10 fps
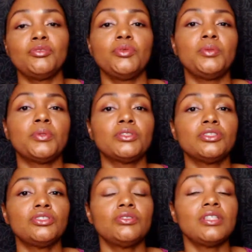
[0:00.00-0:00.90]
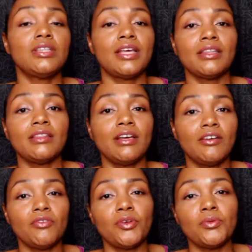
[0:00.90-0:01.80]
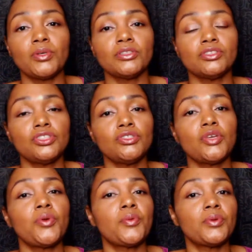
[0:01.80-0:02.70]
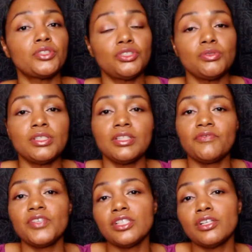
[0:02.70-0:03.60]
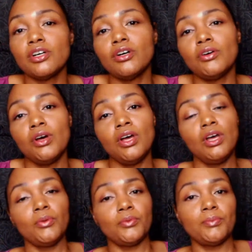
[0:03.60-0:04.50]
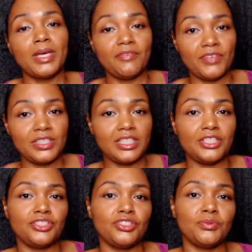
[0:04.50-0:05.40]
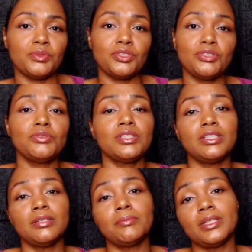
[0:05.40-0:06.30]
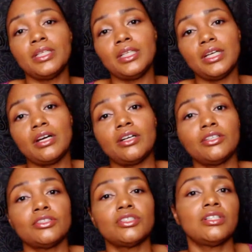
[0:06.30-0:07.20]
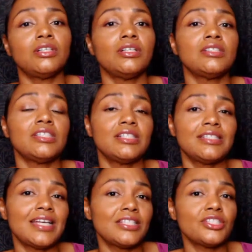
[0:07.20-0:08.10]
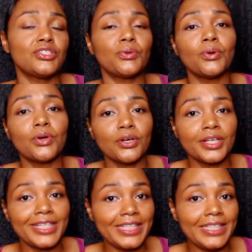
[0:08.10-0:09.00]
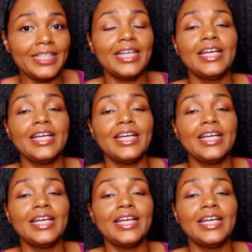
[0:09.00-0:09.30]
We weren't choosing that love. We were choosing the physical manifestations. We were choosing the money, cars, the success story.